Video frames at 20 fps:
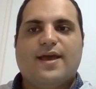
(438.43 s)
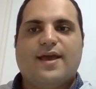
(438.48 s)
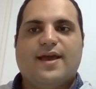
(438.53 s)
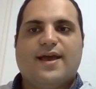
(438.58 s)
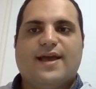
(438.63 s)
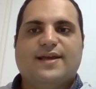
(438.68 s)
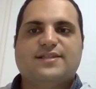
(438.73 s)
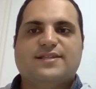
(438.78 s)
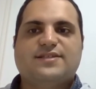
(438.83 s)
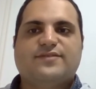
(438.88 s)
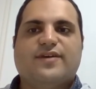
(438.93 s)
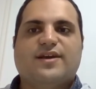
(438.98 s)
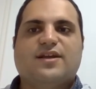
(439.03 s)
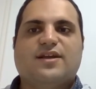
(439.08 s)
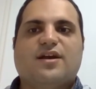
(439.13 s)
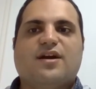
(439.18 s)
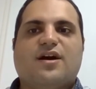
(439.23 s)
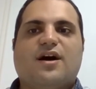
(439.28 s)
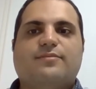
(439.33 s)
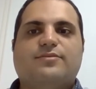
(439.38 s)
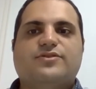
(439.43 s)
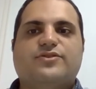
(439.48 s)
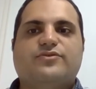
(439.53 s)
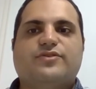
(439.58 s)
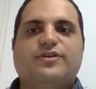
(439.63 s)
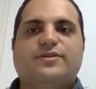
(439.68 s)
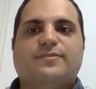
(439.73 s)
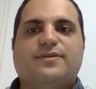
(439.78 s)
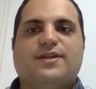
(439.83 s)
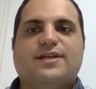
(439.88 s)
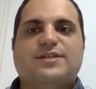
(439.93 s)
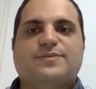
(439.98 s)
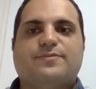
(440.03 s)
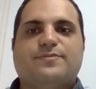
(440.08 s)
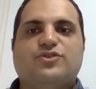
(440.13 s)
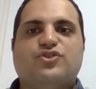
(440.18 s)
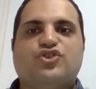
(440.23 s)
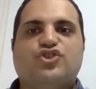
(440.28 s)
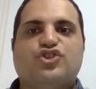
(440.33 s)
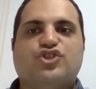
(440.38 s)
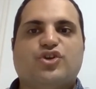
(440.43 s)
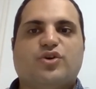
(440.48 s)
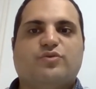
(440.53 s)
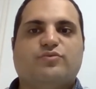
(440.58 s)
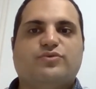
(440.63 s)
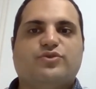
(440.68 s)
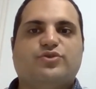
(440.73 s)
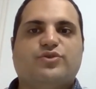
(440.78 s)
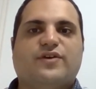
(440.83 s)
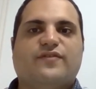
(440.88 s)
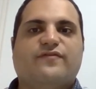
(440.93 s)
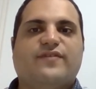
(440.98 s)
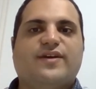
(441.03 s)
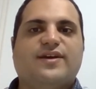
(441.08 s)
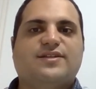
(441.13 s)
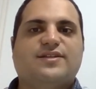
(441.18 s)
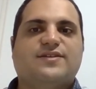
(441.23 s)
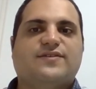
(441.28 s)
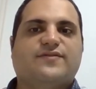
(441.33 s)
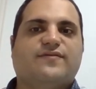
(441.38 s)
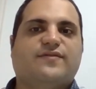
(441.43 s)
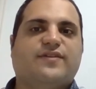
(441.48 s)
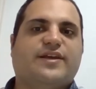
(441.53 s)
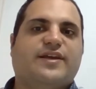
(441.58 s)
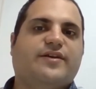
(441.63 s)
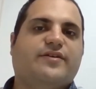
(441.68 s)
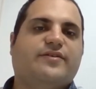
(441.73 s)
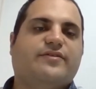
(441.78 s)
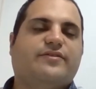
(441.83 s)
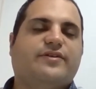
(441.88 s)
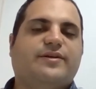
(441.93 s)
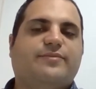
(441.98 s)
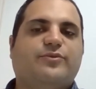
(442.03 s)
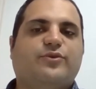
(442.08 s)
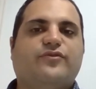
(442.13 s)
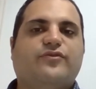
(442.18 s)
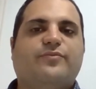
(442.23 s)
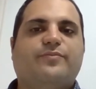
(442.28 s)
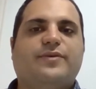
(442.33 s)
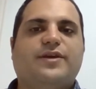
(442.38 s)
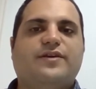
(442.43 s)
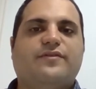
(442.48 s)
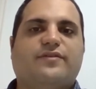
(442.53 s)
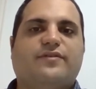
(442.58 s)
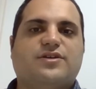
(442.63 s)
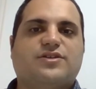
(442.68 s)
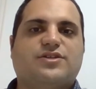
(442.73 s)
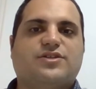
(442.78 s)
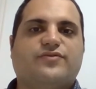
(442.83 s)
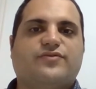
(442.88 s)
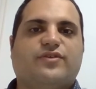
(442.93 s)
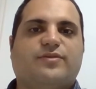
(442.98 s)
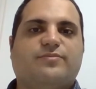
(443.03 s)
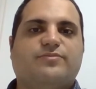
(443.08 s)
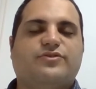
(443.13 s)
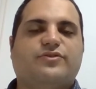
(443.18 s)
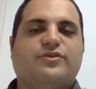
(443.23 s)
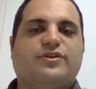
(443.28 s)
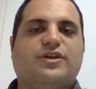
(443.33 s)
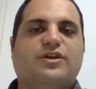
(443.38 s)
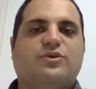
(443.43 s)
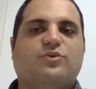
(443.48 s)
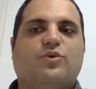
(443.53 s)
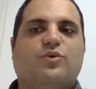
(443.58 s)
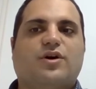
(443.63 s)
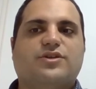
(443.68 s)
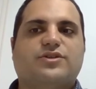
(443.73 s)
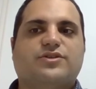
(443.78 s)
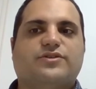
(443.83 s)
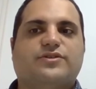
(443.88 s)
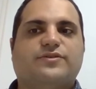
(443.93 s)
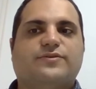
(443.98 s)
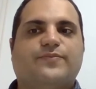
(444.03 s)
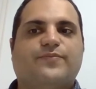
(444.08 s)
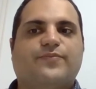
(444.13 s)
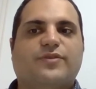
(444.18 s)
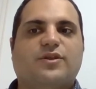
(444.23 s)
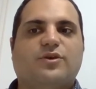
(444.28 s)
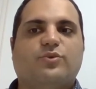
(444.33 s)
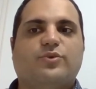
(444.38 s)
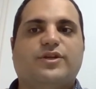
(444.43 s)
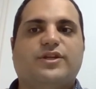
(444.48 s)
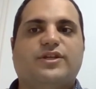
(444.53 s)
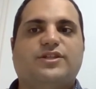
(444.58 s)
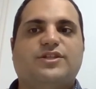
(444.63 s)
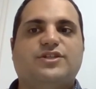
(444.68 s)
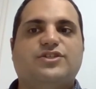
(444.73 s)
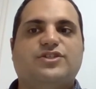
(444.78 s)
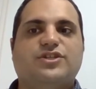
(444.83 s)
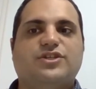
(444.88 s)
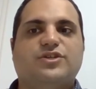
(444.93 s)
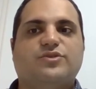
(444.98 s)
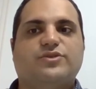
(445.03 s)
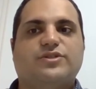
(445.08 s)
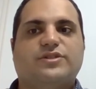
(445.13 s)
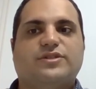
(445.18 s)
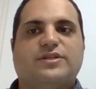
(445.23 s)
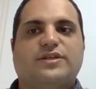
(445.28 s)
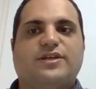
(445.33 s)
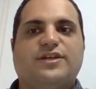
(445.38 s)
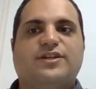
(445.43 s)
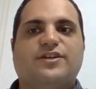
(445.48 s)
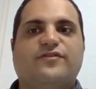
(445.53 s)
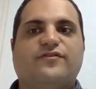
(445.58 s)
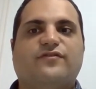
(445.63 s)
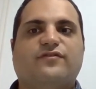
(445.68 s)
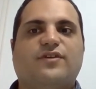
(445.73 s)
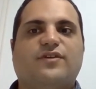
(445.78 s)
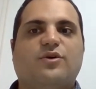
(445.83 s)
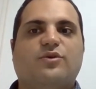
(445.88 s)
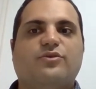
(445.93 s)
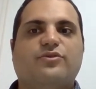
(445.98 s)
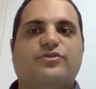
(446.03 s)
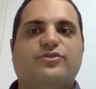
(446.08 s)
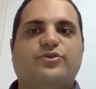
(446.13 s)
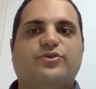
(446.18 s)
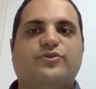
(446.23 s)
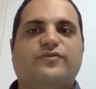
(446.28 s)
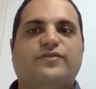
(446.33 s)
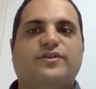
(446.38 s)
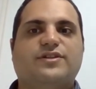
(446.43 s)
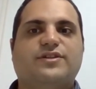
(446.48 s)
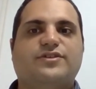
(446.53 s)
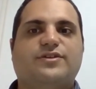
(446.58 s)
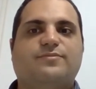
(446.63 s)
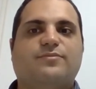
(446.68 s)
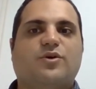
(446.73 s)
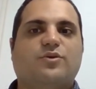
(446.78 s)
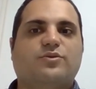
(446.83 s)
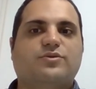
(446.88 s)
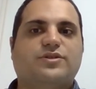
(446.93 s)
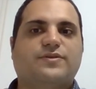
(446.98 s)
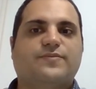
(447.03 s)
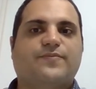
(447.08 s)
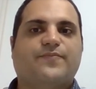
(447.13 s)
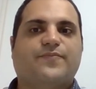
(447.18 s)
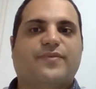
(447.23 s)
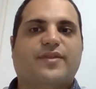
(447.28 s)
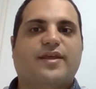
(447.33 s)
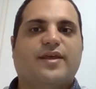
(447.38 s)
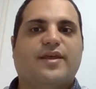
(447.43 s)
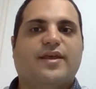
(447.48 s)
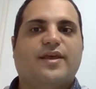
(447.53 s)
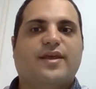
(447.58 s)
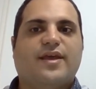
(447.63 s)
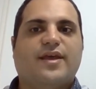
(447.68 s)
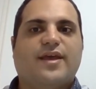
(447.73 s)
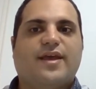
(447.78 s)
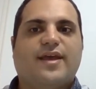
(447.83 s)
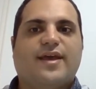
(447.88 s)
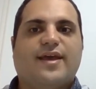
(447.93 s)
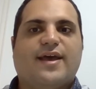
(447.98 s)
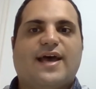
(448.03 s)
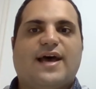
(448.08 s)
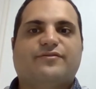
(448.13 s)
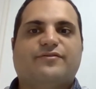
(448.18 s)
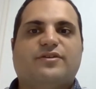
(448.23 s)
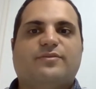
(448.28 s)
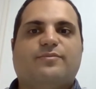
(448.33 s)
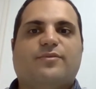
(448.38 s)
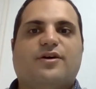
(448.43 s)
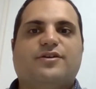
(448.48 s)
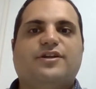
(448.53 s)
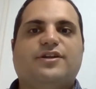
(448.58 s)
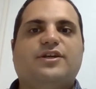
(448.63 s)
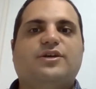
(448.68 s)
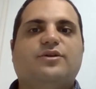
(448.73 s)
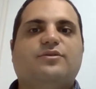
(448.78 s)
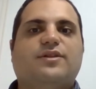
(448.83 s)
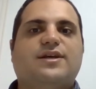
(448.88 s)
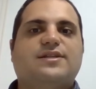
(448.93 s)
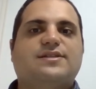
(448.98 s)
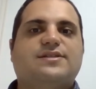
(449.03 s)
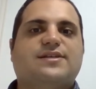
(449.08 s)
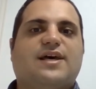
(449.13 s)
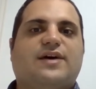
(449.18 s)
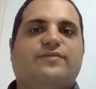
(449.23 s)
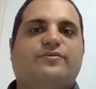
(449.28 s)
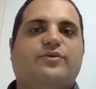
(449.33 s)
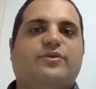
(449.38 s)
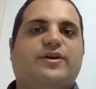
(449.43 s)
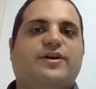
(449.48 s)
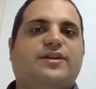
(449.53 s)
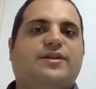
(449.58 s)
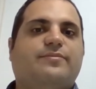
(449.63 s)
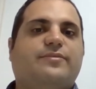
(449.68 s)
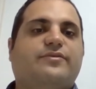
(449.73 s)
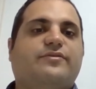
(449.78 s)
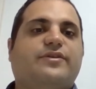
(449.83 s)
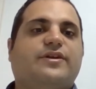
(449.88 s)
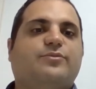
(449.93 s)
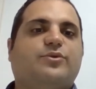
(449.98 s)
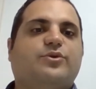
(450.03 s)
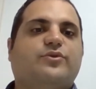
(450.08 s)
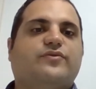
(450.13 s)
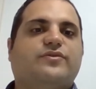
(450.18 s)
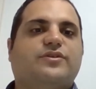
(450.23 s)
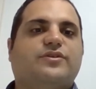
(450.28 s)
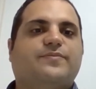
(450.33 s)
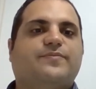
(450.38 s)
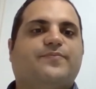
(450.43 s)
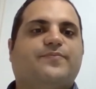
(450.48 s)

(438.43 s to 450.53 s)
Activated carbon treatment has been shown to effectively remove PFAS from drinking water when it is used in a flow-through filter mode, after particulates have already been removed.